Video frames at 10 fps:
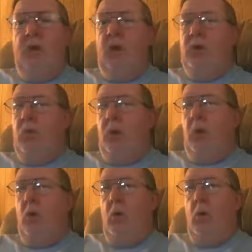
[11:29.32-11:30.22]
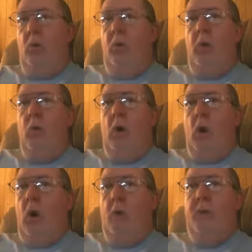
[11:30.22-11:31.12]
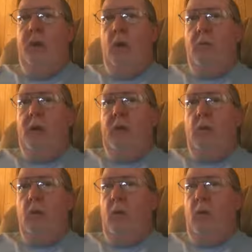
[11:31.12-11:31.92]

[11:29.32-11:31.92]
because we are we will all meet our Maker,